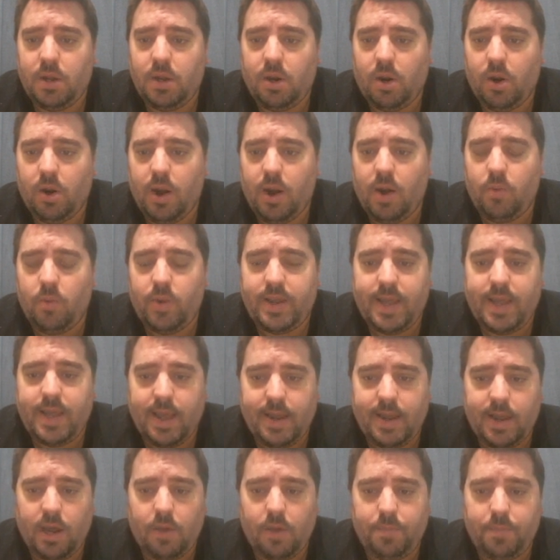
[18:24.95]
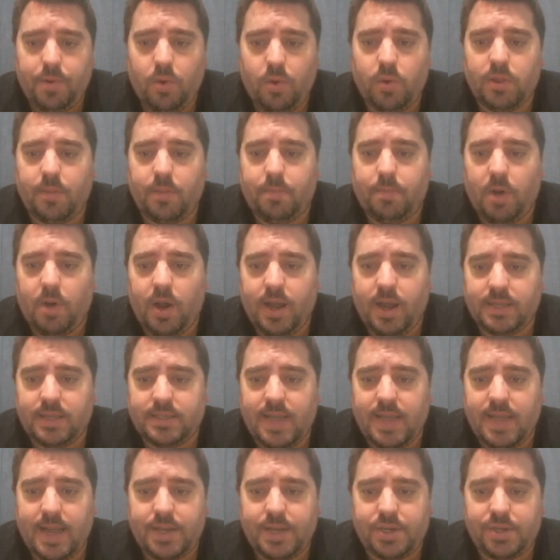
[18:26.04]
All right, we can help you on the
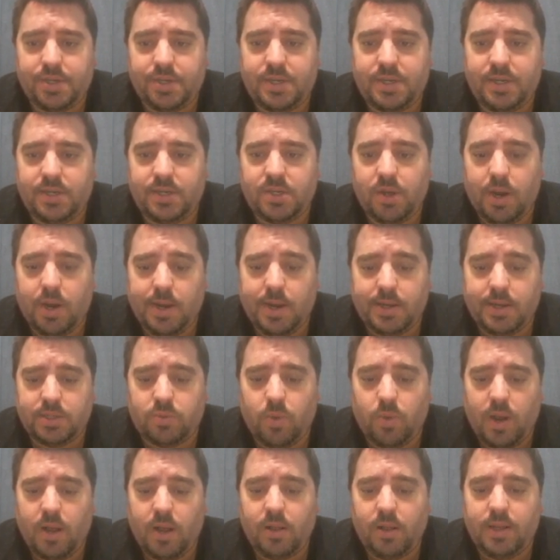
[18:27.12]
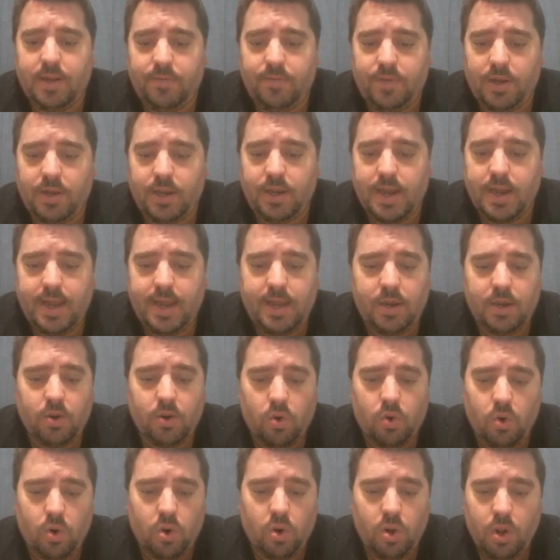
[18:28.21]
buyer's agency side as well if you need,
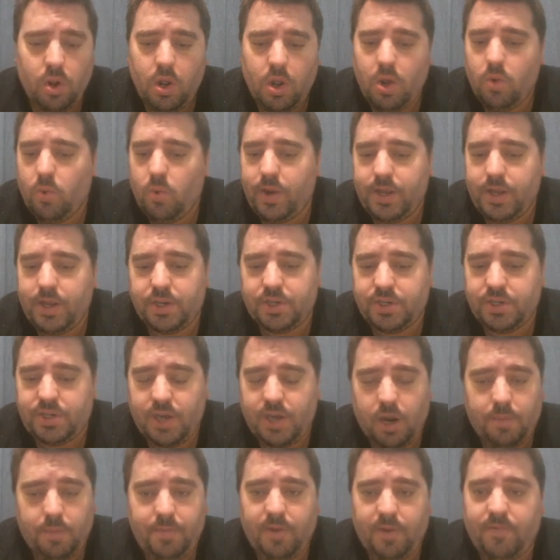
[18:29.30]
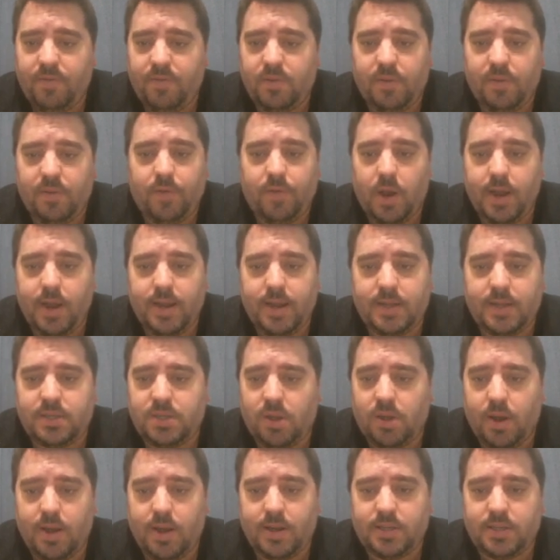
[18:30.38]
or we can just help you from the finance
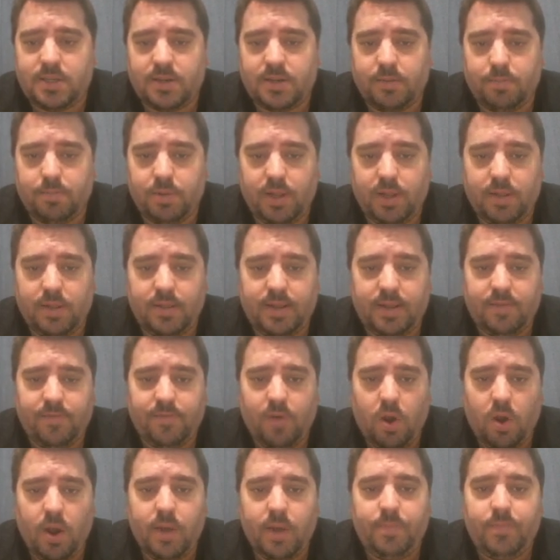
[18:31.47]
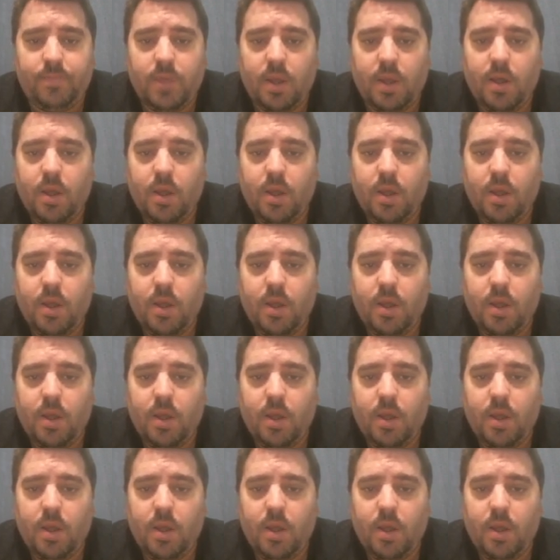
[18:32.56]
side. It's completely fine.